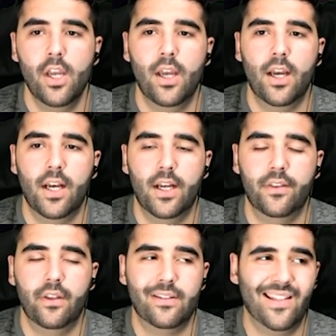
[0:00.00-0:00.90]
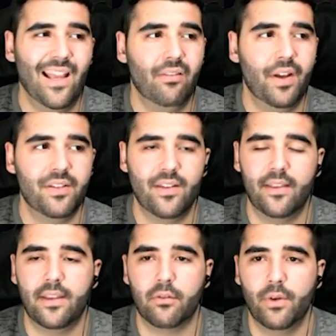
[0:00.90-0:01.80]
The stat line is not
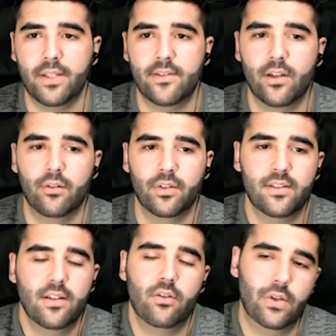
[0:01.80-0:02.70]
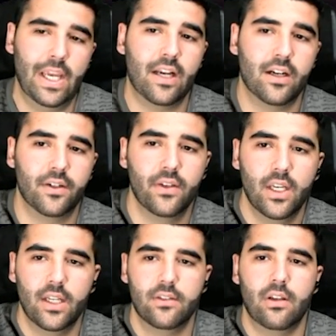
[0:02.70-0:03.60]
that great, so it's an okay card.
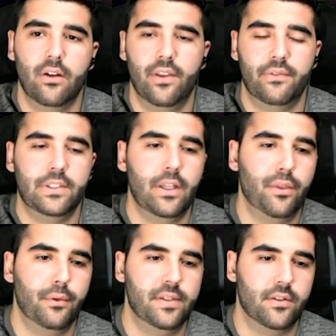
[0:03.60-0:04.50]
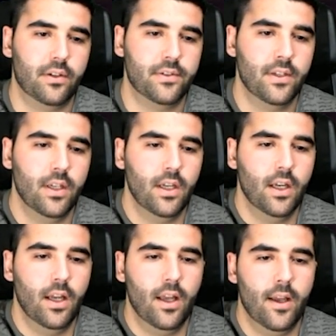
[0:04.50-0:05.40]
So definitely 3 stars.
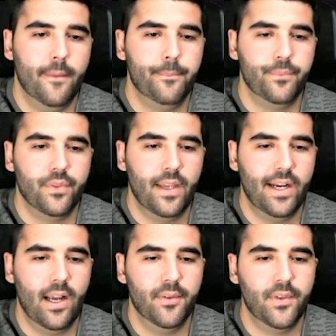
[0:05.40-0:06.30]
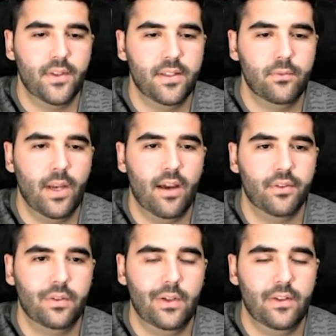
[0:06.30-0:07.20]
Then after this we have
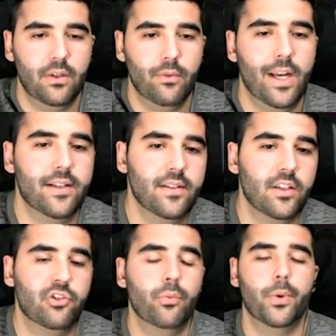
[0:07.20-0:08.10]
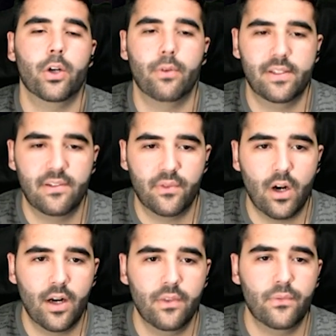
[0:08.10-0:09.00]
Atlantean Rex, a super aggressive
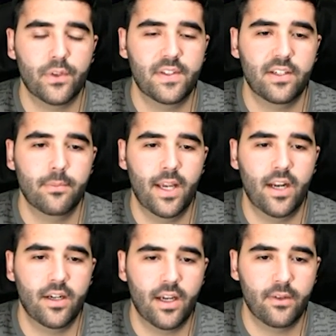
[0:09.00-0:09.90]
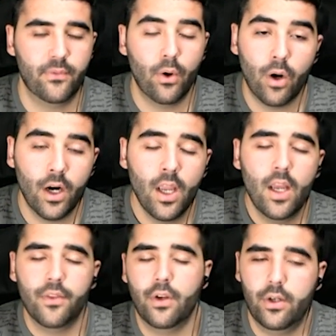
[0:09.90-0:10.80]
card for 6 mana 9/4.
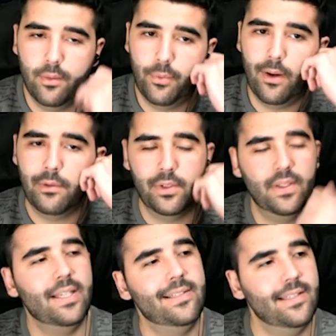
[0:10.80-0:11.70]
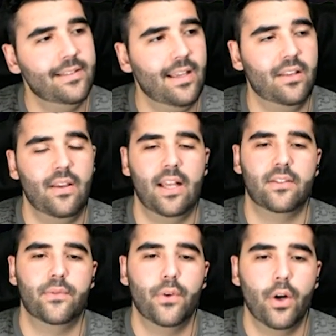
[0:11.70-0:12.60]
The only problem with this is that at
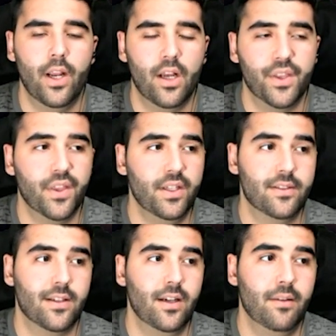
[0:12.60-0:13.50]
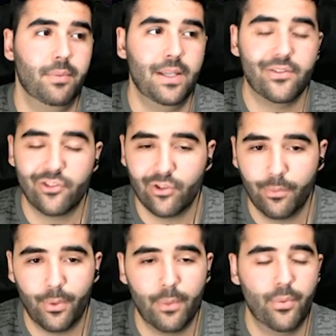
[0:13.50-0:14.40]
4 health it's gonna be
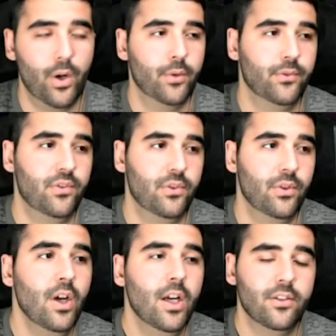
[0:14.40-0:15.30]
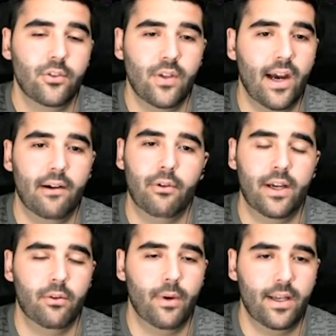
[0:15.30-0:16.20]
super prone to die right
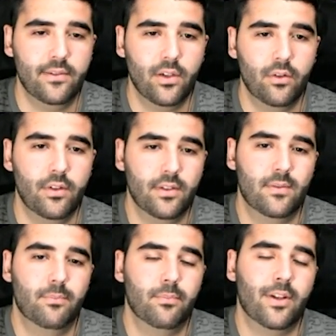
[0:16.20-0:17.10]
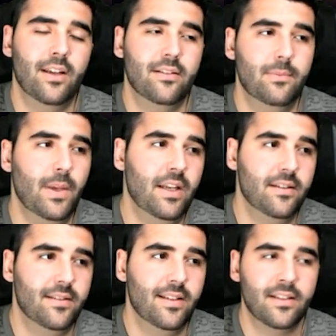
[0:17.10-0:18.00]
away. So just kind of spending
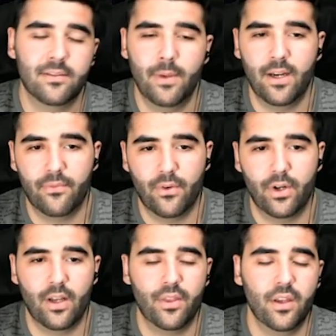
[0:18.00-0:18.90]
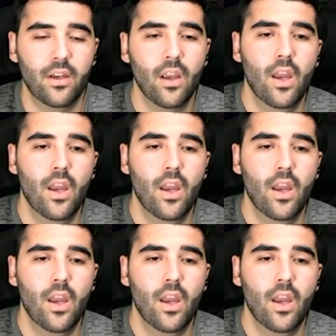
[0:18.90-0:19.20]
6 mana for nothing.